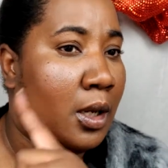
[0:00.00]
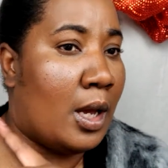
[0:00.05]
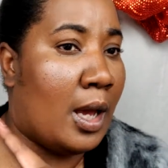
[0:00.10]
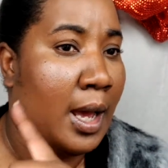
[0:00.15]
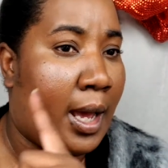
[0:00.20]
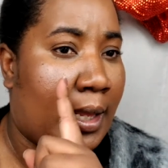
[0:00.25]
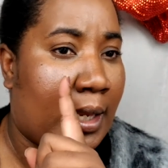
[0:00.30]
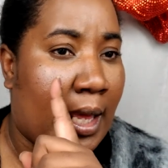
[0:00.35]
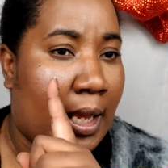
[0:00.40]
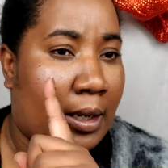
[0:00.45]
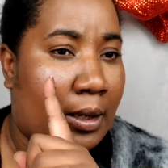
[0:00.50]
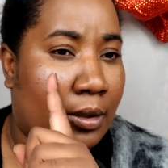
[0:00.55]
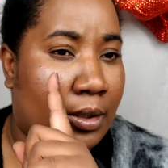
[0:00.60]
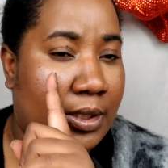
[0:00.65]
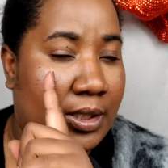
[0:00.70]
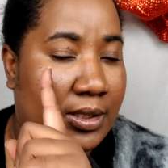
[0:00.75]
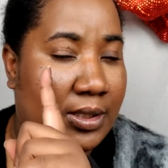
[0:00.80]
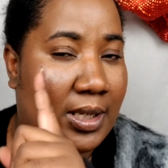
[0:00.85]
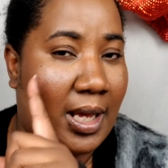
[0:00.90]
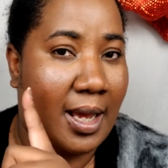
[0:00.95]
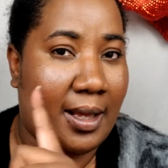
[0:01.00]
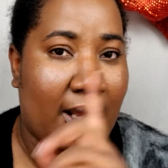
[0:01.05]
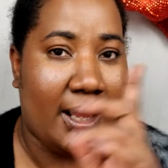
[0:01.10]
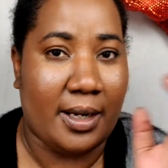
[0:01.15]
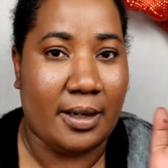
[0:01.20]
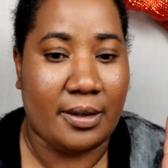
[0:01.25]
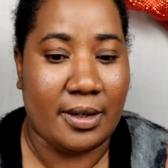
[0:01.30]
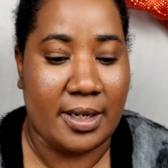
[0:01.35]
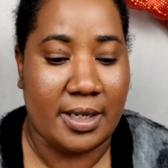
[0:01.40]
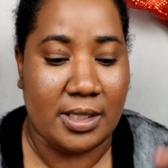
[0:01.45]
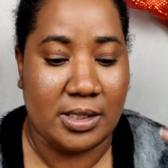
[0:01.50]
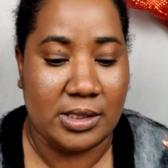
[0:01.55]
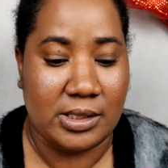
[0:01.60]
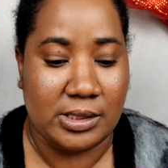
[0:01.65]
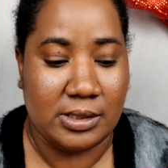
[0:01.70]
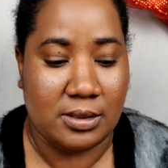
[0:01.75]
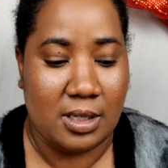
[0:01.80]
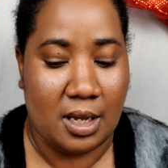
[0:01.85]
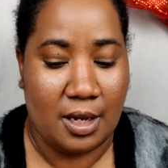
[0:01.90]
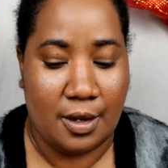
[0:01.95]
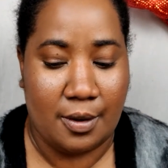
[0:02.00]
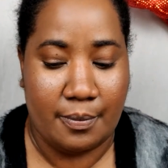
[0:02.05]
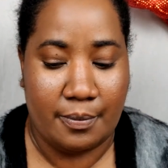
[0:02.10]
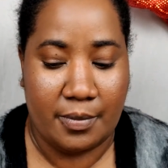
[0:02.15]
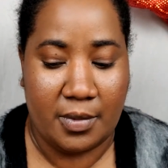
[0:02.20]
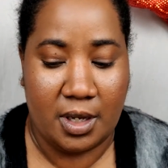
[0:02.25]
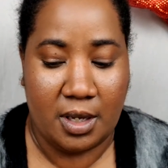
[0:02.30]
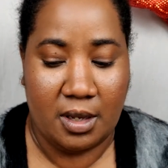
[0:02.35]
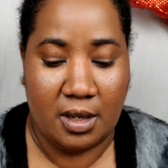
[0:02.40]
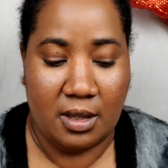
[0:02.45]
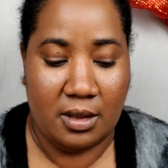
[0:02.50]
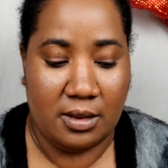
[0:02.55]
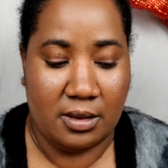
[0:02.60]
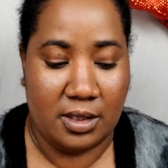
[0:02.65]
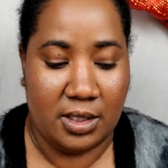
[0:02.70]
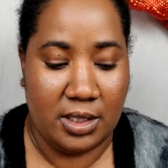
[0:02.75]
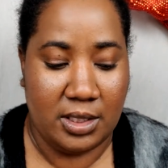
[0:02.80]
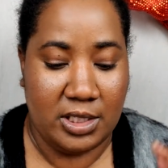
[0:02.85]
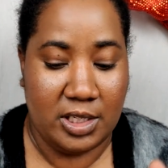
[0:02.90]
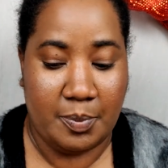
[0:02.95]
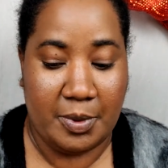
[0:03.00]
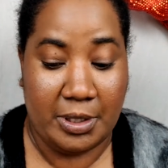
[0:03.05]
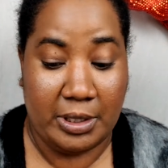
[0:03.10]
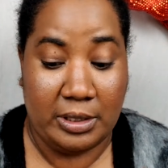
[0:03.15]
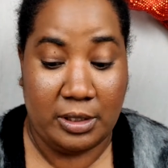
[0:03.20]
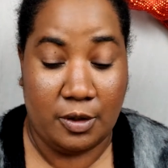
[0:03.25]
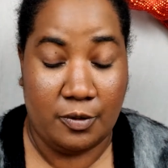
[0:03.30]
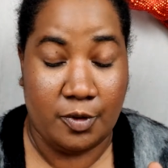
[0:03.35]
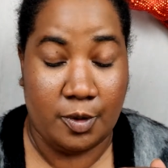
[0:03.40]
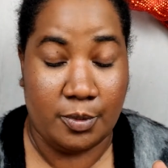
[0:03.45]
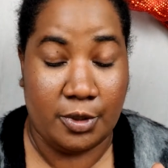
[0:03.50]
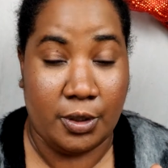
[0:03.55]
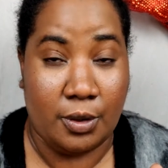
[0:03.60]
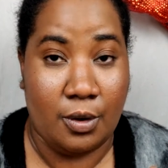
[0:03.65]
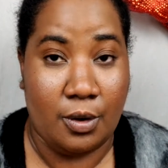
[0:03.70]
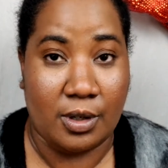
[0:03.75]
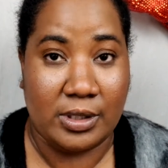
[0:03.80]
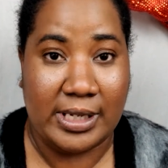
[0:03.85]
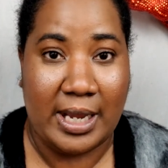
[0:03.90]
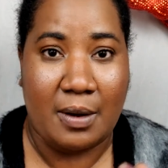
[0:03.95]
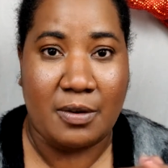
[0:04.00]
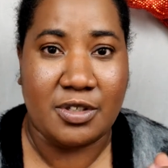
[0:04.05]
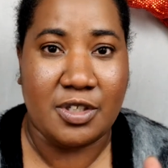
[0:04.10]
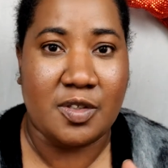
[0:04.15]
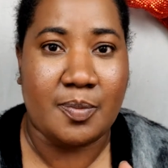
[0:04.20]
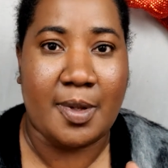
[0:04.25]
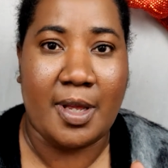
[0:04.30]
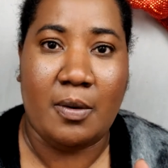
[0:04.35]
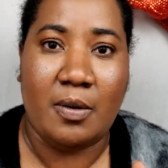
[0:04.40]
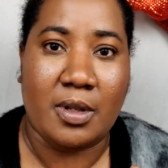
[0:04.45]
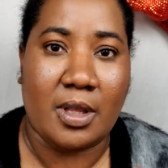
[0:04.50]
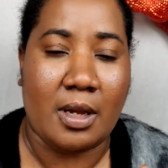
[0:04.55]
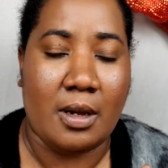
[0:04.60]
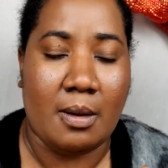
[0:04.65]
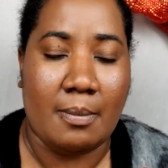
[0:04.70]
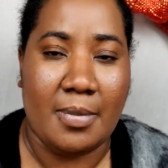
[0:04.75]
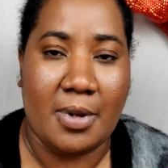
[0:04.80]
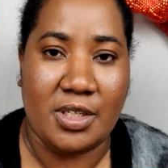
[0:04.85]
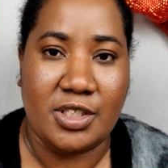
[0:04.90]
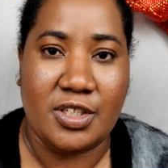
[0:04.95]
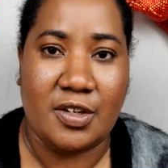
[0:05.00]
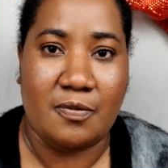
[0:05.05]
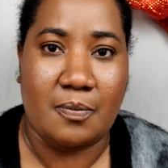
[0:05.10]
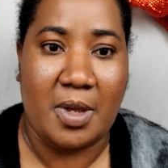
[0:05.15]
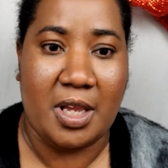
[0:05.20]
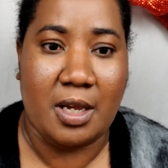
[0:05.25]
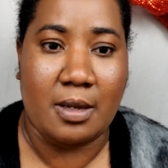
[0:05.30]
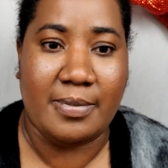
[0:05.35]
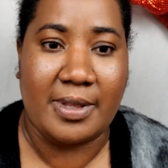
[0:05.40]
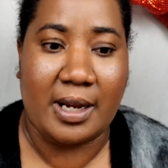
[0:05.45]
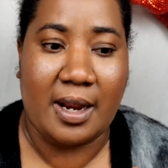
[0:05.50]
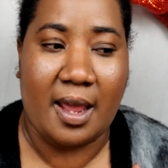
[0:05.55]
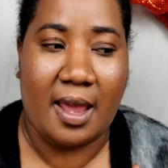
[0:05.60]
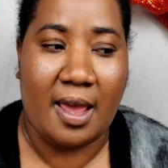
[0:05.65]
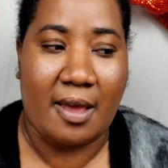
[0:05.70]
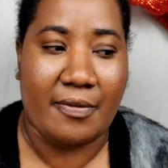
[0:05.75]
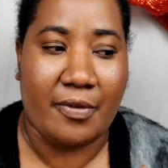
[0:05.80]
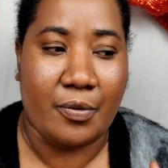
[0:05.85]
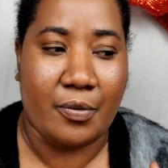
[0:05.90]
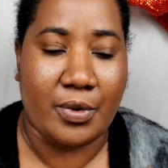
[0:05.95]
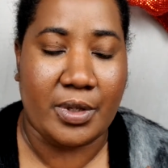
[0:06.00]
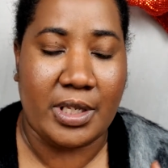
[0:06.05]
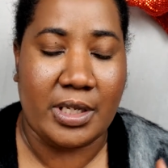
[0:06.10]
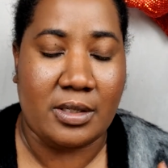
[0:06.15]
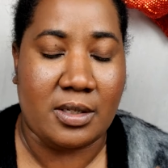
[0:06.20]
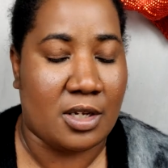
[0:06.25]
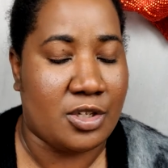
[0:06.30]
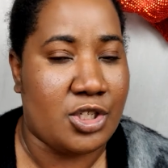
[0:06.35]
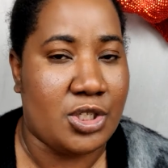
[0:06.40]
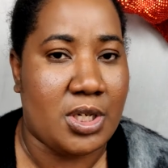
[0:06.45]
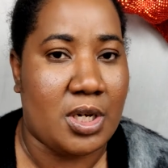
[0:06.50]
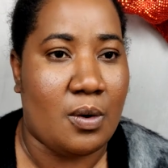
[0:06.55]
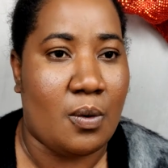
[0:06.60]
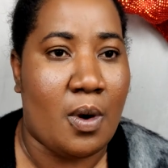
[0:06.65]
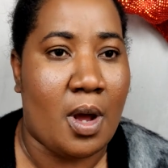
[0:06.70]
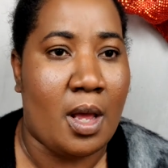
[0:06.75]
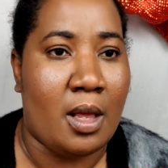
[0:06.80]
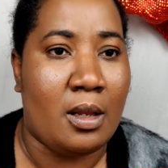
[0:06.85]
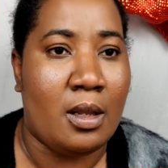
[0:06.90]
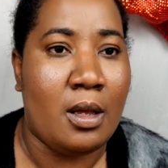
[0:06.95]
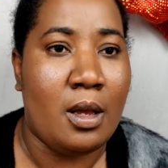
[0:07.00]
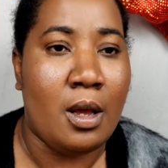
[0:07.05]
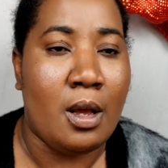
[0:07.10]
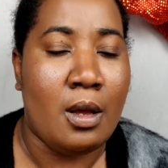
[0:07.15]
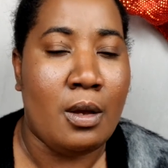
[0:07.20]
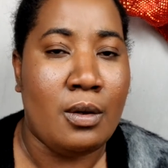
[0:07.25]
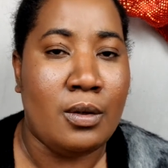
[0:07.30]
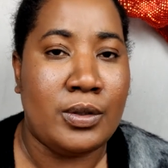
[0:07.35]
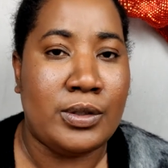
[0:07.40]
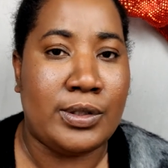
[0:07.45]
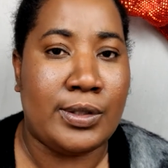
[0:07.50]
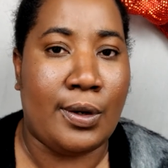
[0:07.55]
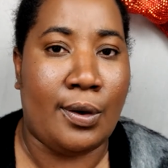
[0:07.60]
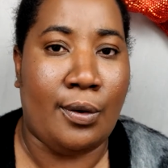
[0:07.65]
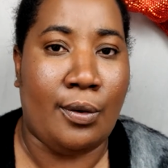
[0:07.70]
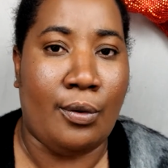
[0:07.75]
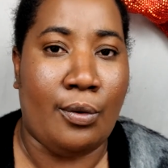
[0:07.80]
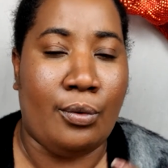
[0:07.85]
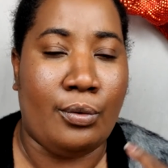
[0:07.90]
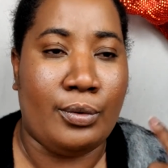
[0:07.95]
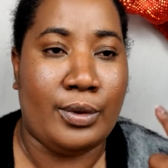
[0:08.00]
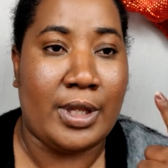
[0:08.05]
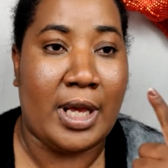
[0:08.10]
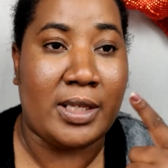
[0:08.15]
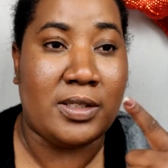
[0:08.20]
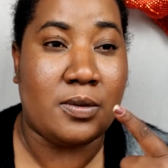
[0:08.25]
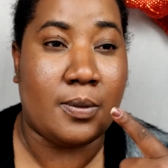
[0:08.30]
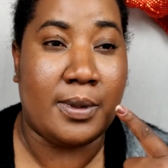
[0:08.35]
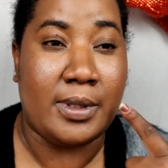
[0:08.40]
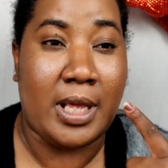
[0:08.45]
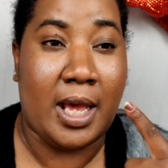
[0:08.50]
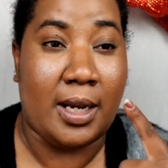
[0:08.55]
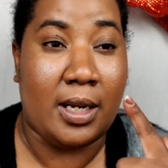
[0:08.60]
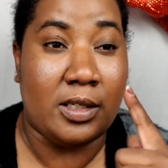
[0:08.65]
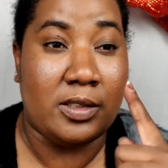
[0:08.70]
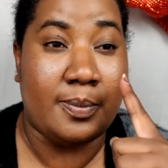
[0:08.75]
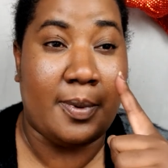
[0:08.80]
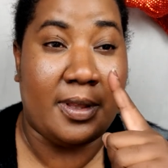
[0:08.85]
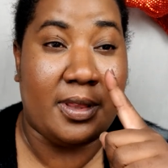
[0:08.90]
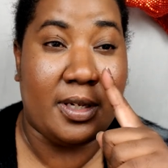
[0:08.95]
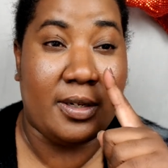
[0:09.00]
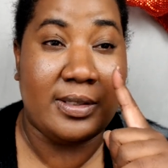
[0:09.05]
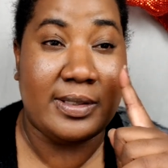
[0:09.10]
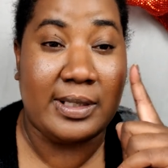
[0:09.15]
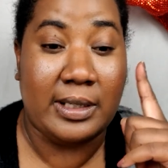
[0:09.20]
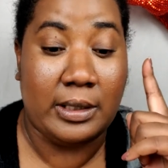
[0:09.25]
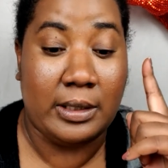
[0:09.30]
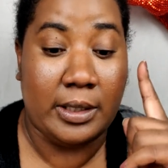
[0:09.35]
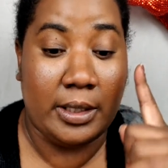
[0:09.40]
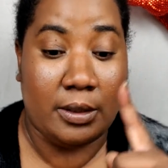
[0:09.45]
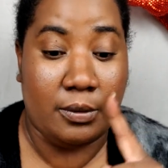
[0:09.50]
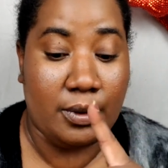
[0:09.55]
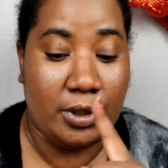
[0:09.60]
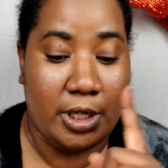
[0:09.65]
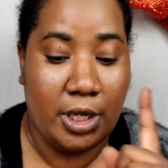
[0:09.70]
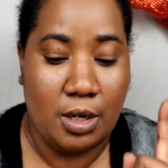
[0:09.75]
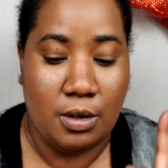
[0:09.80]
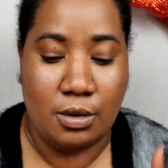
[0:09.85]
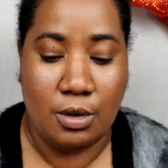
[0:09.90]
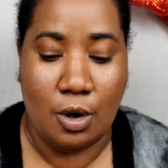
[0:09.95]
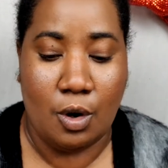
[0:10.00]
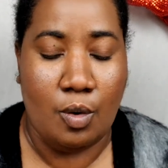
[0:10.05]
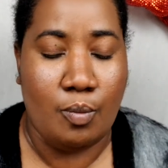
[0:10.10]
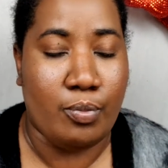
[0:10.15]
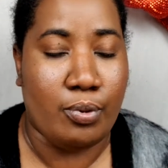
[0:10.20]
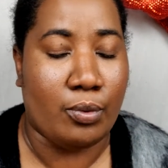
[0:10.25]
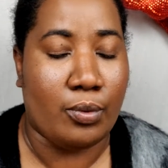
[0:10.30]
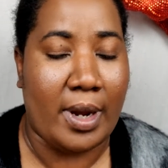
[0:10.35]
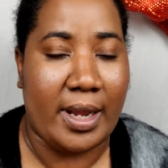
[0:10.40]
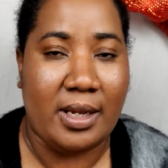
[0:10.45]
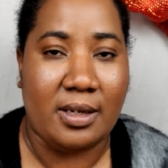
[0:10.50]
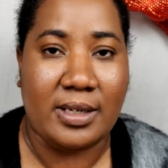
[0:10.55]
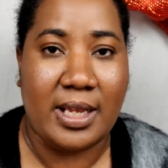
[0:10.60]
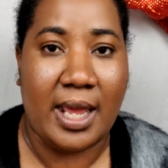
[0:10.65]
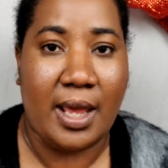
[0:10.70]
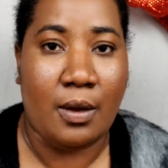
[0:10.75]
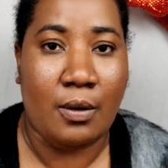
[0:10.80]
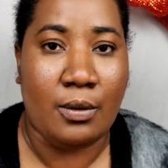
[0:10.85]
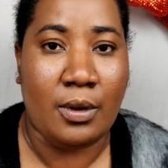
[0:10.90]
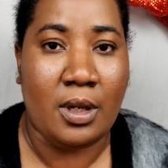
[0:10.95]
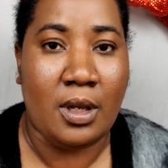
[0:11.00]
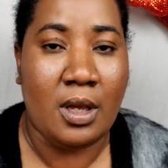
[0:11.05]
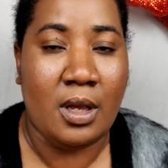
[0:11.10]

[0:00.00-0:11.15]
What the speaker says: Highlighter, this highlighter is the Dip and Glow from Decorte. I was just playing with a bunch of makeup that I haven't really touched in a while, so that's what that is. But there's literally no breakdown.